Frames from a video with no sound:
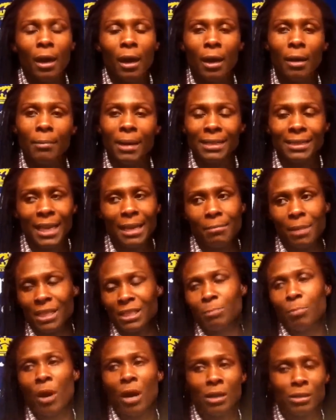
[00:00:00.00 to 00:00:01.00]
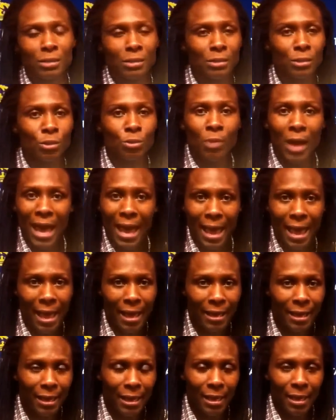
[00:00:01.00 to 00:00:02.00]
I thank my sponsors,
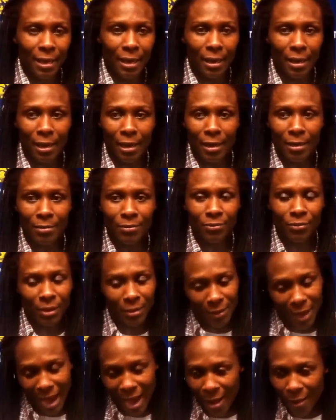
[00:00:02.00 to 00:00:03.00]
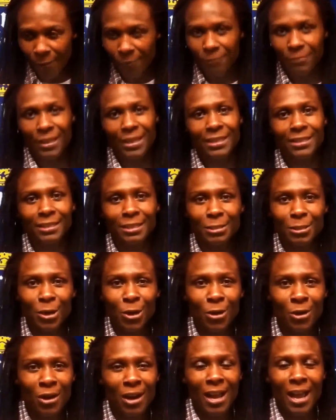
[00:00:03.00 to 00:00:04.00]
Zuhab, for the outfits, you
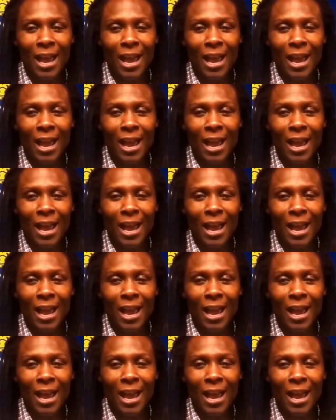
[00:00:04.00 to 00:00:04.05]
know.